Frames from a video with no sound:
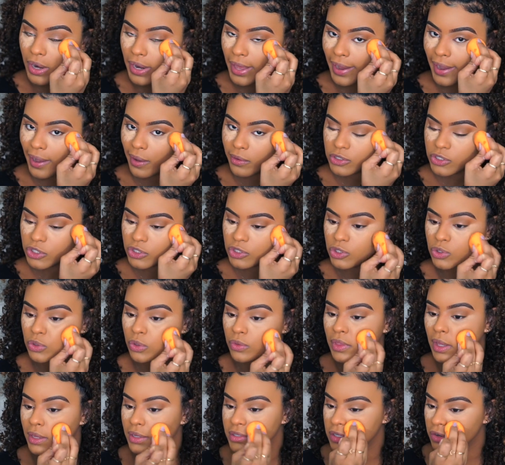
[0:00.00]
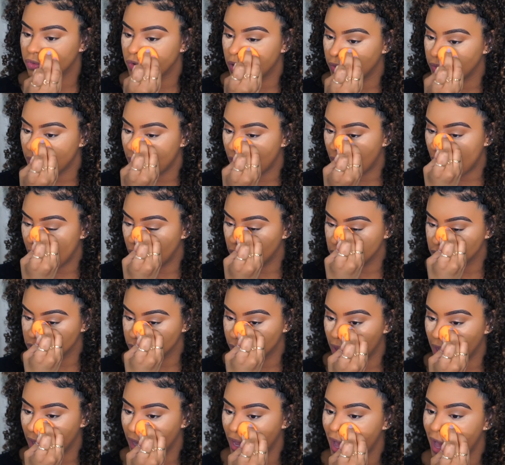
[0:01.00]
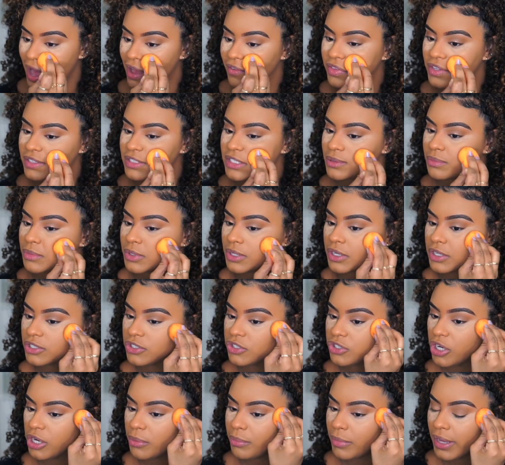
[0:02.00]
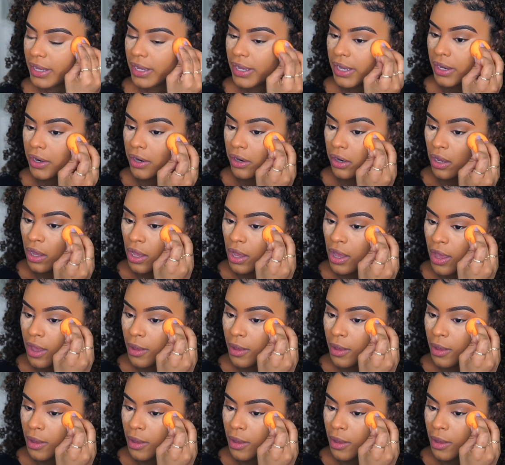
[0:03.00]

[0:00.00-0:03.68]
Like I'll just do things around the house while I have the deep conditioner in my hair.